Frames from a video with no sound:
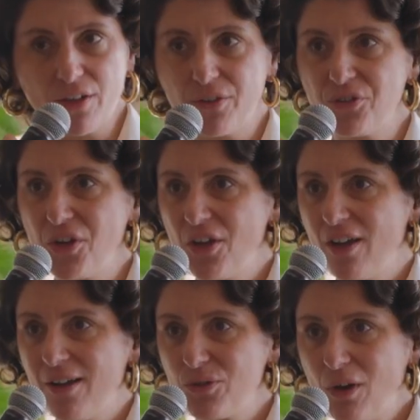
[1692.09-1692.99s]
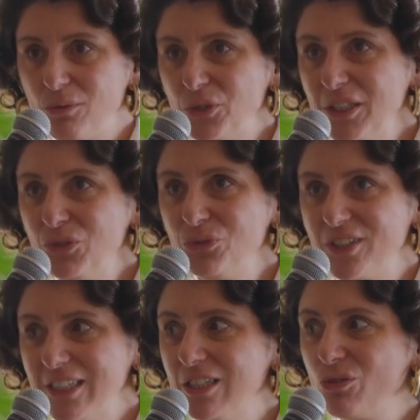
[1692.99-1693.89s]
And so I'm trying to
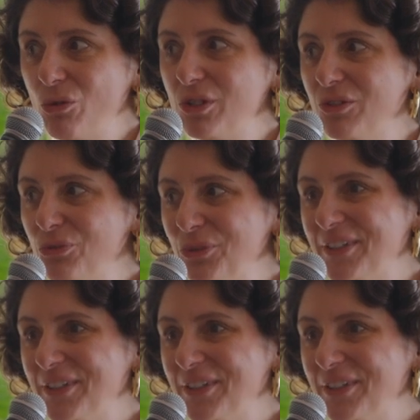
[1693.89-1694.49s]
take it all into